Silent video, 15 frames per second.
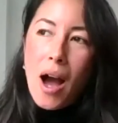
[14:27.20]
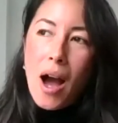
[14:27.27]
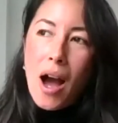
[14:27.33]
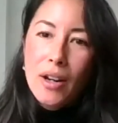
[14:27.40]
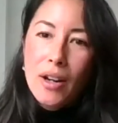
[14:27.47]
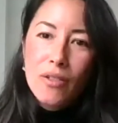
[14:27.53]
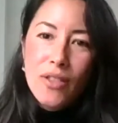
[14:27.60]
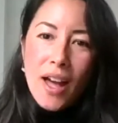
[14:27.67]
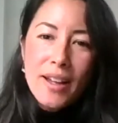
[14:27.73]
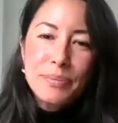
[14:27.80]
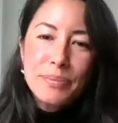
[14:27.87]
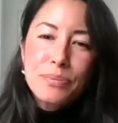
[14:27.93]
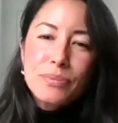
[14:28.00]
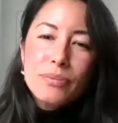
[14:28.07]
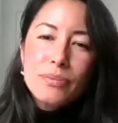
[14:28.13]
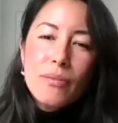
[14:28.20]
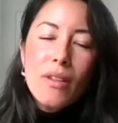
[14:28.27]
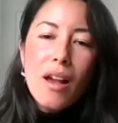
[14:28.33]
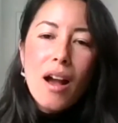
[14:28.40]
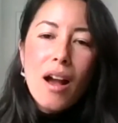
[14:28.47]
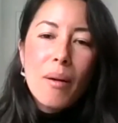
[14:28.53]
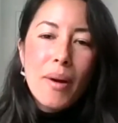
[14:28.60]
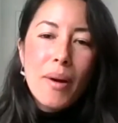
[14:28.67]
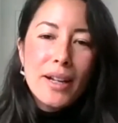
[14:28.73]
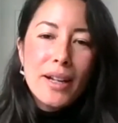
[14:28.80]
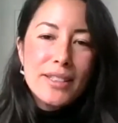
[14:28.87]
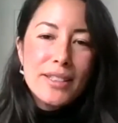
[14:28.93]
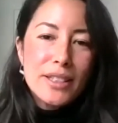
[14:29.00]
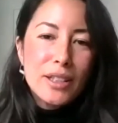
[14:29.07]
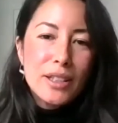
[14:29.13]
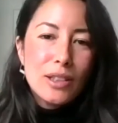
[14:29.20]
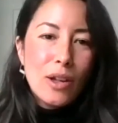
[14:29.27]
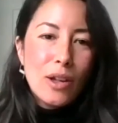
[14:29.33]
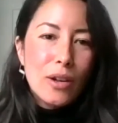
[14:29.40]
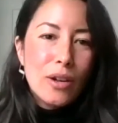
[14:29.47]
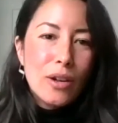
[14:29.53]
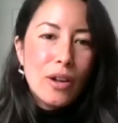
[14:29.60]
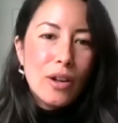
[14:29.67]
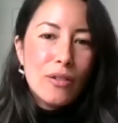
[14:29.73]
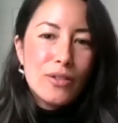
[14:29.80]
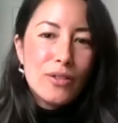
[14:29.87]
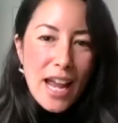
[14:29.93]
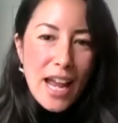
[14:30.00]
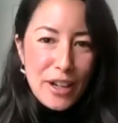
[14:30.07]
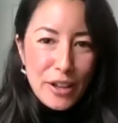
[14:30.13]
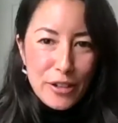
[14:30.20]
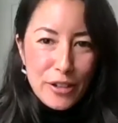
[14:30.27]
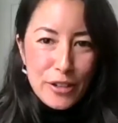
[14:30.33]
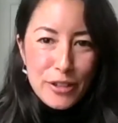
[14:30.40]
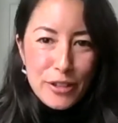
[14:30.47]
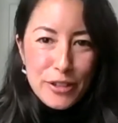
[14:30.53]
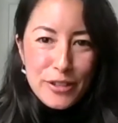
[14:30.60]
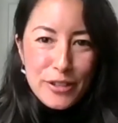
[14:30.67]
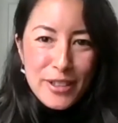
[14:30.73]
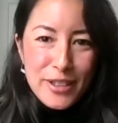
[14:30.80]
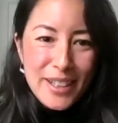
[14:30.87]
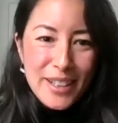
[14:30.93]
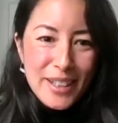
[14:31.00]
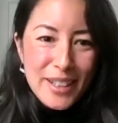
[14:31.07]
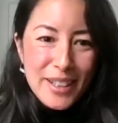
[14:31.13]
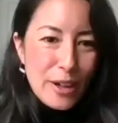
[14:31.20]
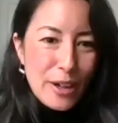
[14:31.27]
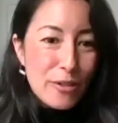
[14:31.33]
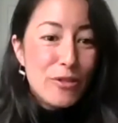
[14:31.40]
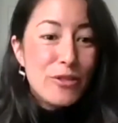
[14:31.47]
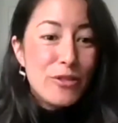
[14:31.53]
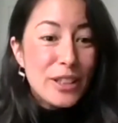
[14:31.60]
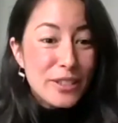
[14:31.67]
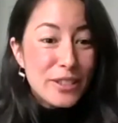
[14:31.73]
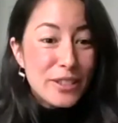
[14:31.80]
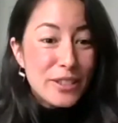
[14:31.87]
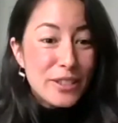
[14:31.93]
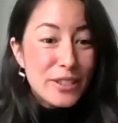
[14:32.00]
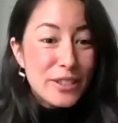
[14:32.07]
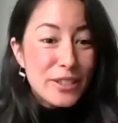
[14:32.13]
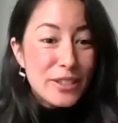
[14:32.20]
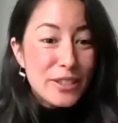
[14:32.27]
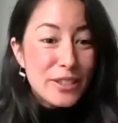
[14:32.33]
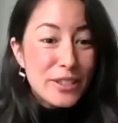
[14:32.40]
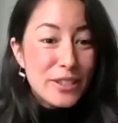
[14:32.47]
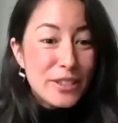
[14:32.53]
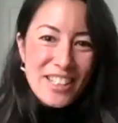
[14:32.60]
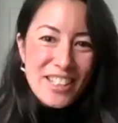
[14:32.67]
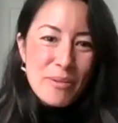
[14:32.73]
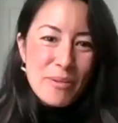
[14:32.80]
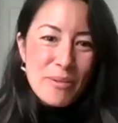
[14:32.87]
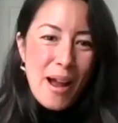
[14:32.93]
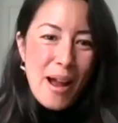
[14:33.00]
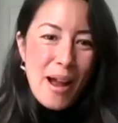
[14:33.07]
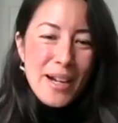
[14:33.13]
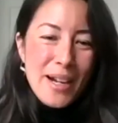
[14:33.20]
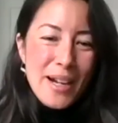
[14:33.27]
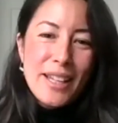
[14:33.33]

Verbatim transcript: of that. Um, I did a lot of technical kind of field surveys, just like Jemima.